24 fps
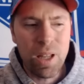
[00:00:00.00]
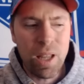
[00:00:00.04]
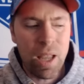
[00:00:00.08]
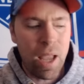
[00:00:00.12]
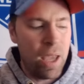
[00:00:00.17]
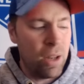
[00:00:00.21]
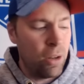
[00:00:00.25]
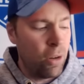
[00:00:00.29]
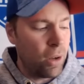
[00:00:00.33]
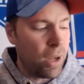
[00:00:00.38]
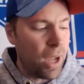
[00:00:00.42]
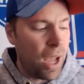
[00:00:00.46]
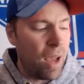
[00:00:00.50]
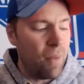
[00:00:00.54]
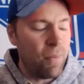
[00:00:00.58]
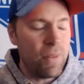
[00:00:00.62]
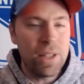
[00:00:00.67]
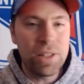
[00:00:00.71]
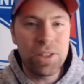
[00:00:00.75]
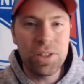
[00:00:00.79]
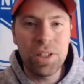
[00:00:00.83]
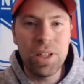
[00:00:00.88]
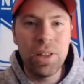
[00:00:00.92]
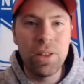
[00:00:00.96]
And look,
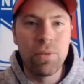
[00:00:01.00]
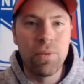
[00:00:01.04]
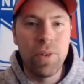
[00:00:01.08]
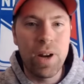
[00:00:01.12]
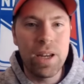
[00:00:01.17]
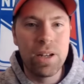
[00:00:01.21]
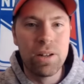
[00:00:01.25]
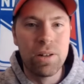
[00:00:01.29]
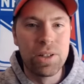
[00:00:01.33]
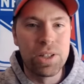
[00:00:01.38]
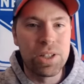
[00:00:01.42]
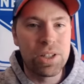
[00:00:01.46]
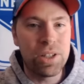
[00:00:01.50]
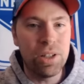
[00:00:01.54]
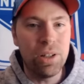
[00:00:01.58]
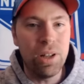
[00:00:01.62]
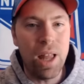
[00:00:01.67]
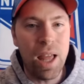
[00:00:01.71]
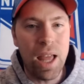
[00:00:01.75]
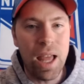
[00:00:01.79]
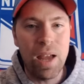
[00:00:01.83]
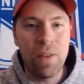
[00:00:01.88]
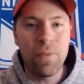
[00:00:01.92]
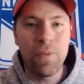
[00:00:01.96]
obviously the Rangers still
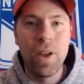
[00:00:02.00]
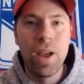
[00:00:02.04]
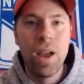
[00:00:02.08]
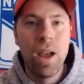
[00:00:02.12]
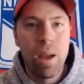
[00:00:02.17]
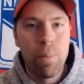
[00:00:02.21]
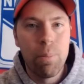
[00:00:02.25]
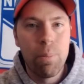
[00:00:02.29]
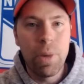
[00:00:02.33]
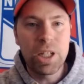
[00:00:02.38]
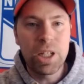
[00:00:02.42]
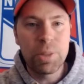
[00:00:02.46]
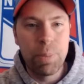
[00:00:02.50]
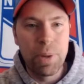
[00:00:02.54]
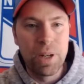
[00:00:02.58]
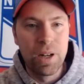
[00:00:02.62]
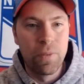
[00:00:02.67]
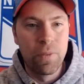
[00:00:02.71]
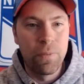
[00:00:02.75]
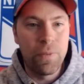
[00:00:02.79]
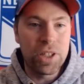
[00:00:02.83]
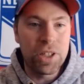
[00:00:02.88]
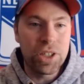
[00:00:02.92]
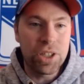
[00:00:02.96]
have much bigger
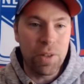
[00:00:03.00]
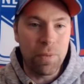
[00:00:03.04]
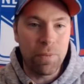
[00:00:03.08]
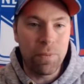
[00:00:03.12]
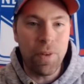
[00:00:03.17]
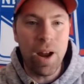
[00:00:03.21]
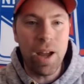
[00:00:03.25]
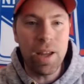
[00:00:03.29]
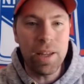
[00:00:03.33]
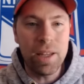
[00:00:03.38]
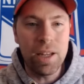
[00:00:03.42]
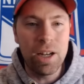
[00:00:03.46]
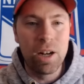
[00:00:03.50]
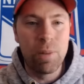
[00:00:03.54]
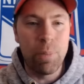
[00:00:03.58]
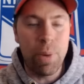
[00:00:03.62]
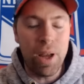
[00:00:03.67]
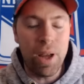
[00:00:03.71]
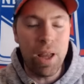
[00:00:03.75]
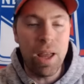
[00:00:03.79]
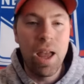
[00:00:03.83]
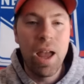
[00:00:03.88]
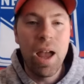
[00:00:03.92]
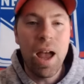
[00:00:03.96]
fish to fry here,
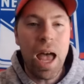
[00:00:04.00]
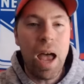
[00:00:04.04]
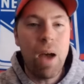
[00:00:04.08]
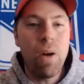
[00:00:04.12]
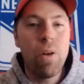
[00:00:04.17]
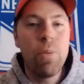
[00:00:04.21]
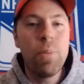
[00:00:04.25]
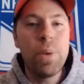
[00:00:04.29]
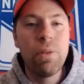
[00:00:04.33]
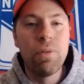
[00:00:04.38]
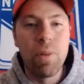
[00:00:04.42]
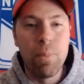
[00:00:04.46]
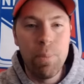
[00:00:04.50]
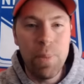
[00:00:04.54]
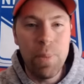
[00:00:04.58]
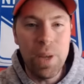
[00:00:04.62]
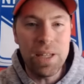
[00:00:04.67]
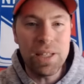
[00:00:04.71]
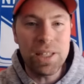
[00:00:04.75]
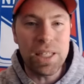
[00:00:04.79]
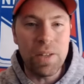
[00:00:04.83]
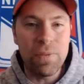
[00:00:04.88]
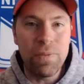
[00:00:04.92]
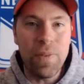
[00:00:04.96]
but I would be
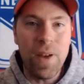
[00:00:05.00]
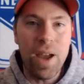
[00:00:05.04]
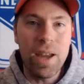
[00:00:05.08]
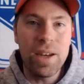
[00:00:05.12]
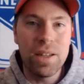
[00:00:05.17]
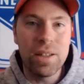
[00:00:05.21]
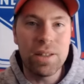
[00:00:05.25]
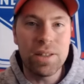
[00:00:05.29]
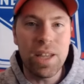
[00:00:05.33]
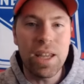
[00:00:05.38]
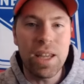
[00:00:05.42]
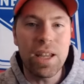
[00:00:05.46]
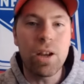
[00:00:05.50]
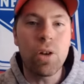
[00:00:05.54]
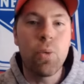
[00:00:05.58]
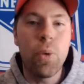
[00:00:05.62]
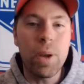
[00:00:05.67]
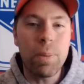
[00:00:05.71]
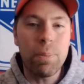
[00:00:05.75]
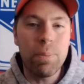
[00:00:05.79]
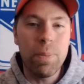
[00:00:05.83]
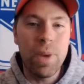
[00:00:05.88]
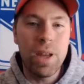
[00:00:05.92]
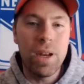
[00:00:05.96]
remiss if I didn't take a
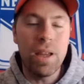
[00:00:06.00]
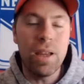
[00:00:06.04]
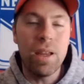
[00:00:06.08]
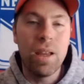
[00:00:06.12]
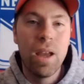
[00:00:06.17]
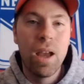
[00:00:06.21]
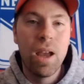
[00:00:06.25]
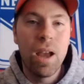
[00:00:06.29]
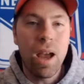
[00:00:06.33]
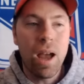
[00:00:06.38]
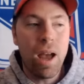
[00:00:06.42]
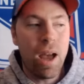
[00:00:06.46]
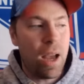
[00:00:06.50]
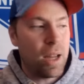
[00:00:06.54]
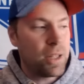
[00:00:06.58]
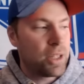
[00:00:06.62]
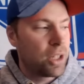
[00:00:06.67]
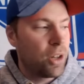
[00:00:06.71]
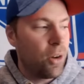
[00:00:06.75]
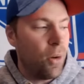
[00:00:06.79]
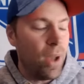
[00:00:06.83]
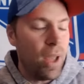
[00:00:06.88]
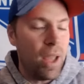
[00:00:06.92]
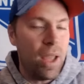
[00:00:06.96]
quick minute to
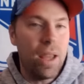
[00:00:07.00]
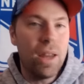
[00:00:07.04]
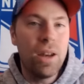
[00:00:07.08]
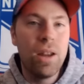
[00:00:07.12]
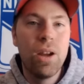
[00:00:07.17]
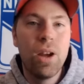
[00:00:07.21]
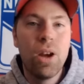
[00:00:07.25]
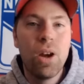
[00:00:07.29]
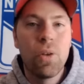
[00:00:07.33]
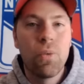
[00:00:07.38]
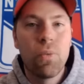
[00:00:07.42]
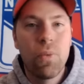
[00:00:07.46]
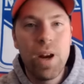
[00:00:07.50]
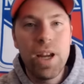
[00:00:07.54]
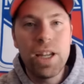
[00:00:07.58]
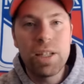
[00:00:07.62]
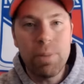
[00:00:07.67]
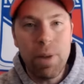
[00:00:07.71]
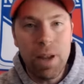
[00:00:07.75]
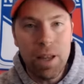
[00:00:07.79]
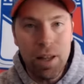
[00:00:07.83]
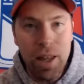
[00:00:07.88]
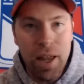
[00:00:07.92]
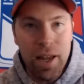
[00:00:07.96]
go ahead, raise
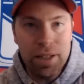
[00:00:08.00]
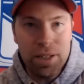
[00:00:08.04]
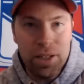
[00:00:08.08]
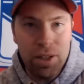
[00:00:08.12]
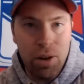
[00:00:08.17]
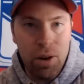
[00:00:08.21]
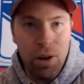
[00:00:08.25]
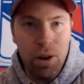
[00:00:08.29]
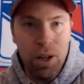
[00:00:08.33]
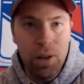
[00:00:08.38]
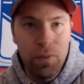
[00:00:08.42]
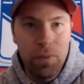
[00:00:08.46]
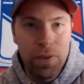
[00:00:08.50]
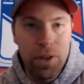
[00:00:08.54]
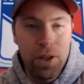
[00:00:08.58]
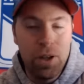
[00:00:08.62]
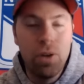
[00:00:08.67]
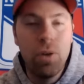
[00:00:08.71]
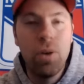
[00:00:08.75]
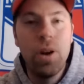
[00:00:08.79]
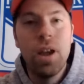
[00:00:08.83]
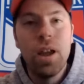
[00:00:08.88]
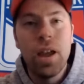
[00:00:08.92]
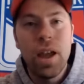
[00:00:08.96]
my glass to all of
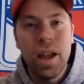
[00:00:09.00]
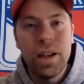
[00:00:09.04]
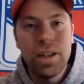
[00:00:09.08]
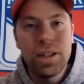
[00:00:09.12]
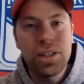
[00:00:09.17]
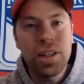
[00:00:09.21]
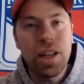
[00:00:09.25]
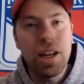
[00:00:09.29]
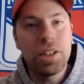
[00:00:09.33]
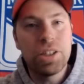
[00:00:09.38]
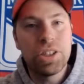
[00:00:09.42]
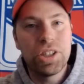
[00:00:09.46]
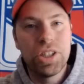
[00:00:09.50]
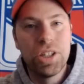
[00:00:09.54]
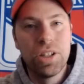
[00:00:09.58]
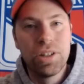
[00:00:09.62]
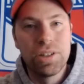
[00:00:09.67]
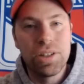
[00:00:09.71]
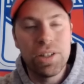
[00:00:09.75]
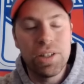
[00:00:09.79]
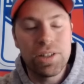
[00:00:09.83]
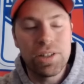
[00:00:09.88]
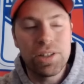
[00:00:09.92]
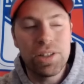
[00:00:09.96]
you and just kind of cheers
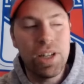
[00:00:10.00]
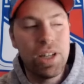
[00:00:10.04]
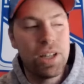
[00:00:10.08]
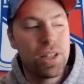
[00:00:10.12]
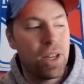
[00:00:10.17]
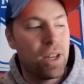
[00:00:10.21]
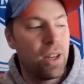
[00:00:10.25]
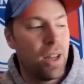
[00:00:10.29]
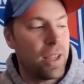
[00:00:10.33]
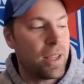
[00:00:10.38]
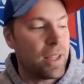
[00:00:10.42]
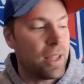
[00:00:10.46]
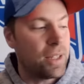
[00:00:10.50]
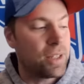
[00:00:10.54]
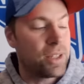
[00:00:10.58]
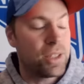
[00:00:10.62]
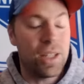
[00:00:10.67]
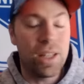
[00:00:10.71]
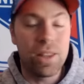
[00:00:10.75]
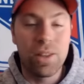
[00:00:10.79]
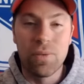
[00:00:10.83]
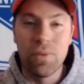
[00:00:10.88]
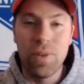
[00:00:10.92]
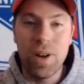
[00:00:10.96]
this season. Like I
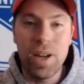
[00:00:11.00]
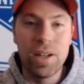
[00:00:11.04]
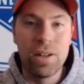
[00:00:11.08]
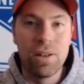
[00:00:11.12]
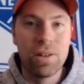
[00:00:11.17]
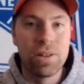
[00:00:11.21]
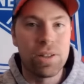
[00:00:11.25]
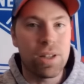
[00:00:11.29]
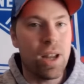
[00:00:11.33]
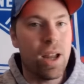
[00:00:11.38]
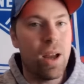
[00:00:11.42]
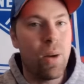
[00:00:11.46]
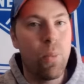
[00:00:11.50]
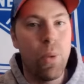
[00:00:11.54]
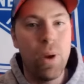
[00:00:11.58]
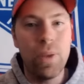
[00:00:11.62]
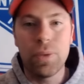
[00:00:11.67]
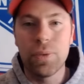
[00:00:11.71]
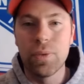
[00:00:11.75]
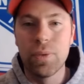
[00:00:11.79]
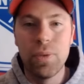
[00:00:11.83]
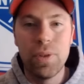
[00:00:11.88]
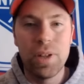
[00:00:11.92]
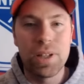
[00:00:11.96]
said, the Rangers went
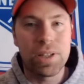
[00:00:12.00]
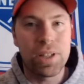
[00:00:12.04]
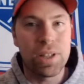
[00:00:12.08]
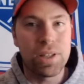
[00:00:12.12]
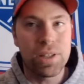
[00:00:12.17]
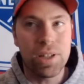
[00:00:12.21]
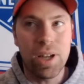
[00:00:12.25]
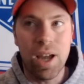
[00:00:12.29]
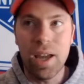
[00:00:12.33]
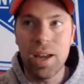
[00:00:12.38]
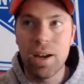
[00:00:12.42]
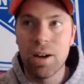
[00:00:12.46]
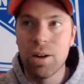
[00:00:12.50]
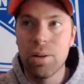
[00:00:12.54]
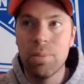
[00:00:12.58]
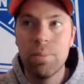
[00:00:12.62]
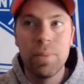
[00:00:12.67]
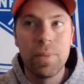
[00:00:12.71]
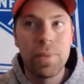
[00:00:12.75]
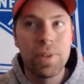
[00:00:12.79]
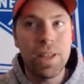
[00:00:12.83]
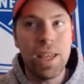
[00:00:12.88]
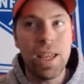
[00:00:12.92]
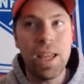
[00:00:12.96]
through this entire
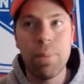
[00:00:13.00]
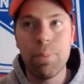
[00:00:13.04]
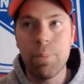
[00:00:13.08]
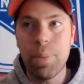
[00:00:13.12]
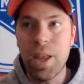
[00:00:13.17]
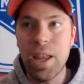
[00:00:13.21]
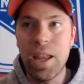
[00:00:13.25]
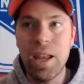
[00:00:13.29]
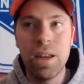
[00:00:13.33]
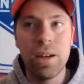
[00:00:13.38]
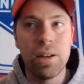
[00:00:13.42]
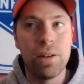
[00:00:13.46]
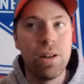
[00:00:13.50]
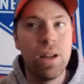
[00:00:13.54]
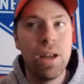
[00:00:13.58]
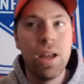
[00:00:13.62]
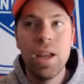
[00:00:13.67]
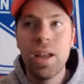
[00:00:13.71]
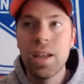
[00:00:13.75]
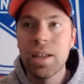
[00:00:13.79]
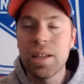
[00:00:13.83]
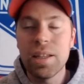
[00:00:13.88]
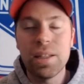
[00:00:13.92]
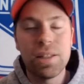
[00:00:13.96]
campaign and
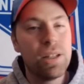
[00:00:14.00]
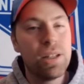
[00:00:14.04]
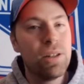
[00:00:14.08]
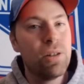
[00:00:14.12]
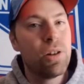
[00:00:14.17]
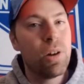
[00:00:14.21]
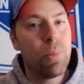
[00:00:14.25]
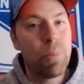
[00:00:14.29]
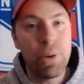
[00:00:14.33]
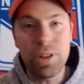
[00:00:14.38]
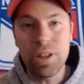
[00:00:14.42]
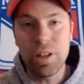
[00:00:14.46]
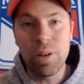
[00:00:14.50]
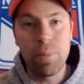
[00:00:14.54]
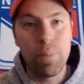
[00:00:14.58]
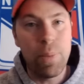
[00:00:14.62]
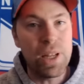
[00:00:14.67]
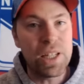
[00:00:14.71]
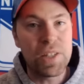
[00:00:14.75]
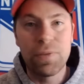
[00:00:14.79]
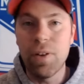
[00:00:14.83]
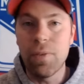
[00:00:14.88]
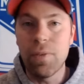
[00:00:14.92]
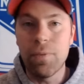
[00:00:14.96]
continue to put their
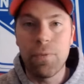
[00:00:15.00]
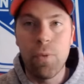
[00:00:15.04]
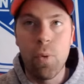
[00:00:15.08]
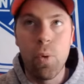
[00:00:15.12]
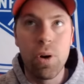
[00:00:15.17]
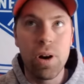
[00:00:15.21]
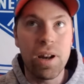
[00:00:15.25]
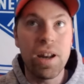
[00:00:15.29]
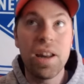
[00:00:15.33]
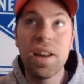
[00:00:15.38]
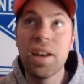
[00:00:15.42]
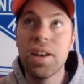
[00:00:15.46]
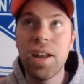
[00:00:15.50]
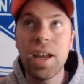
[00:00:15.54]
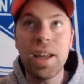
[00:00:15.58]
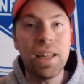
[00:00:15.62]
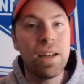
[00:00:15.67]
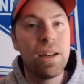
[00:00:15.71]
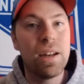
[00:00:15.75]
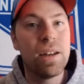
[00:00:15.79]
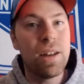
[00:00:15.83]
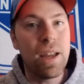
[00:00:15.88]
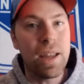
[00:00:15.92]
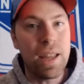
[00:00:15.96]
best foot forward on a night in
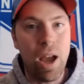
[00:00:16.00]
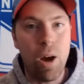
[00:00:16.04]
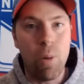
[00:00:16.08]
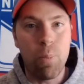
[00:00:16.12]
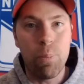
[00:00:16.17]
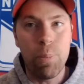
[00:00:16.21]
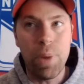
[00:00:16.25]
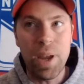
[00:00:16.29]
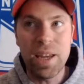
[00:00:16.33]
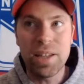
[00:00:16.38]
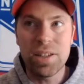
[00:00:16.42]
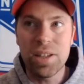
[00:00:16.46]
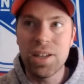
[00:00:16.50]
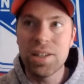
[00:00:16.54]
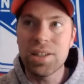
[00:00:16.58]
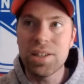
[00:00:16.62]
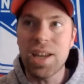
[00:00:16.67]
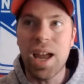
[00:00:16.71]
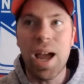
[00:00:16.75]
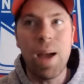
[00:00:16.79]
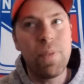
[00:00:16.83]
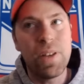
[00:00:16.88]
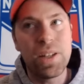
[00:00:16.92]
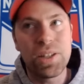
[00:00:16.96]
and night out basis.
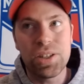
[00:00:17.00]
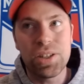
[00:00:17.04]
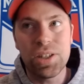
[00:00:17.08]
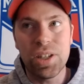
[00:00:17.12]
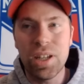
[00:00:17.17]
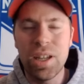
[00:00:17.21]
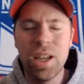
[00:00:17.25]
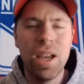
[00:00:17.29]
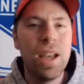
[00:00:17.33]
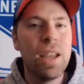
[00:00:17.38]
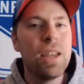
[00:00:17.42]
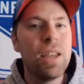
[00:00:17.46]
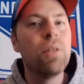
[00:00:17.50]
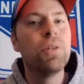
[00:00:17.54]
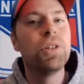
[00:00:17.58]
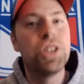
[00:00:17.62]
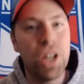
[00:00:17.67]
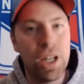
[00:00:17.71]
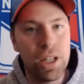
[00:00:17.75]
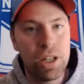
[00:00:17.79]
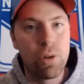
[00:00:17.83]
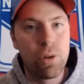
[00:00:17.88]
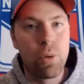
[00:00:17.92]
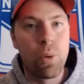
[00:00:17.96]
Obviously, you know,
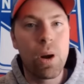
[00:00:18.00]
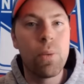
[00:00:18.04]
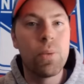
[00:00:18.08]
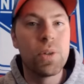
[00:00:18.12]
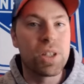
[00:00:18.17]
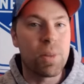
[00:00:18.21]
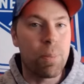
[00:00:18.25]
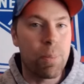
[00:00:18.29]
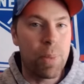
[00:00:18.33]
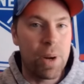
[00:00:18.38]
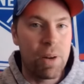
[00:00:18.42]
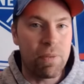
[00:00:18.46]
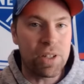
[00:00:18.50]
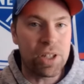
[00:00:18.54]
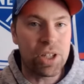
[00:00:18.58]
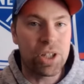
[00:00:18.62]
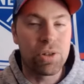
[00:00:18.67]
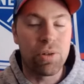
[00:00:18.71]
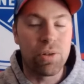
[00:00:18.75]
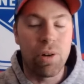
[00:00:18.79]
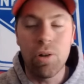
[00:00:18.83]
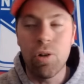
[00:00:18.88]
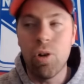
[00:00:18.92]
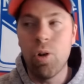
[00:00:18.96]
January was a bit of a
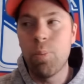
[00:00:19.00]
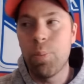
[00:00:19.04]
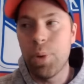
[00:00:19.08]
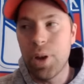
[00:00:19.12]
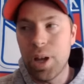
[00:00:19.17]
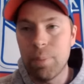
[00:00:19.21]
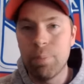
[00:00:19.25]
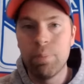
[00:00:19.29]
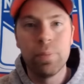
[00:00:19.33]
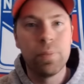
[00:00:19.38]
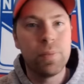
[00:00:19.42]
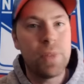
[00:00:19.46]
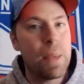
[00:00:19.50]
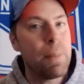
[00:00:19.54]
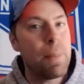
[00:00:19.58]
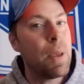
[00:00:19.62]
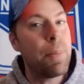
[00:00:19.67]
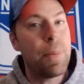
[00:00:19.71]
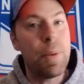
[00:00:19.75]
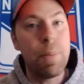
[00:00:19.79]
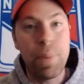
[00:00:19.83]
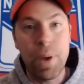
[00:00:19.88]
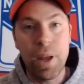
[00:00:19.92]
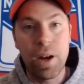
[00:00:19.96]
struggle, but they might
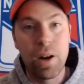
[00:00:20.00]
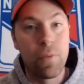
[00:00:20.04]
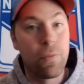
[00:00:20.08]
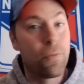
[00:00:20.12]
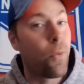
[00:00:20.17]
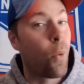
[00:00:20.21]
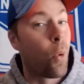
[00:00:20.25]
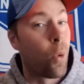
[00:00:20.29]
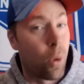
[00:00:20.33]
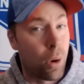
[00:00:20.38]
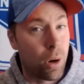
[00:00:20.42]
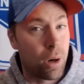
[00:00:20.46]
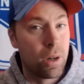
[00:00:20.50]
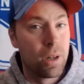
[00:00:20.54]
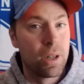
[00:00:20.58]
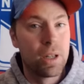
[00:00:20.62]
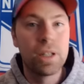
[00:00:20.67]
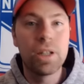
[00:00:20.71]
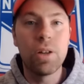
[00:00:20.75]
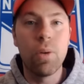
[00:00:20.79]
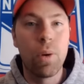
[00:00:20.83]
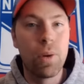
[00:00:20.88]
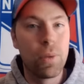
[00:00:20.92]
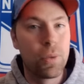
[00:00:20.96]
be better for
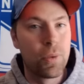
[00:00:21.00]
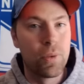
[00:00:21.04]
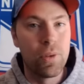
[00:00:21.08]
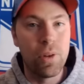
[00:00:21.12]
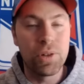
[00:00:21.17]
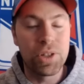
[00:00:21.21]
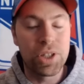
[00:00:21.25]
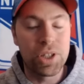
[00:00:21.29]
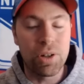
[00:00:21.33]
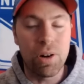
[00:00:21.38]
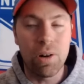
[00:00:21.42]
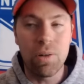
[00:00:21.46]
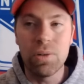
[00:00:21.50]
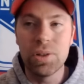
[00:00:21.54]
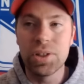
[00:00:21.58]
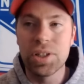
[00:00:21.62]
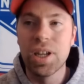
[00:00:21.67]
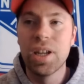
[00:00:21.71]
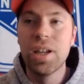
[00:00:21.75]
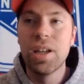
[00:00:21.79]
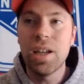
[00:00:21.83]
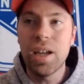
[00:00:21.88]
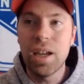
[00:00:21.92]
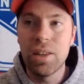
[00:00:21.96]
going through those struggles
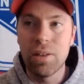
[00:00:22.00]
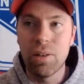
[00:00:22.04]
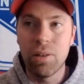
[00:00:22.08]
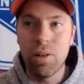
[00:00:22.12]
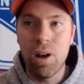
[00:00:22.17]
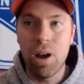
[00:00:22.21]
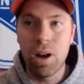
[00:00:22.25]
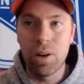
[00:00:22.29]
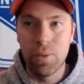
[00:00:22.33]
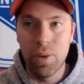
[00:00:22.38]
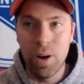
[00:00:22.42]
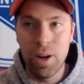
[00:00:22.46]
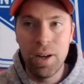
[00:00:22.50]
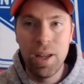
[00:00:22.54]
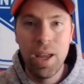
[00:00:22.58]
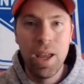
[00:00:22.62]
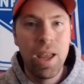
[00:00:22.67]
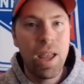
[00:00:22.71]
in the long run.